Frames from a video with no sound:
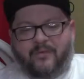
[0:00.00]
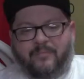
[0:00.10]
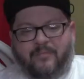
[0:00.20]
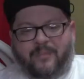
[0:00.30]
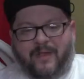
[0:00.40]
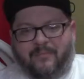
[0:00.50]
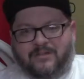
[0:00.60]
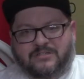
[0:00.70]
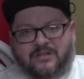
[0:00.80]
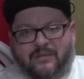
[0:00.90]
up that
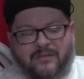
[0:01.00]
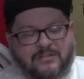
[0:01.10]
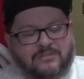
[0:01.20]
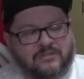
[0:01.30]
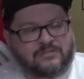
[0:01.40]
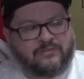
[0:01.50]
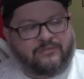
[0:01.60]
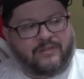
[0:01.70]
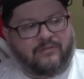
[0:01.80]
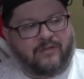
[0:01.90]
much. They're limited to a
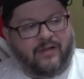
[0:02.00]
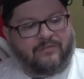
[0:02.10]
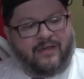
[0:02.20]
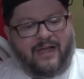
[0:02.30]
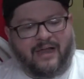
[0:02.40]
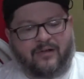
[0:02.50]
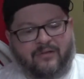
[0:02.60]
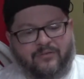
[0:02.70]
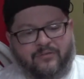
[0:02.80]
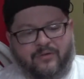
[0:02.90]
255 tire.
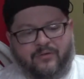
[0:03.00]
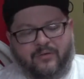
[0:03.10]
So,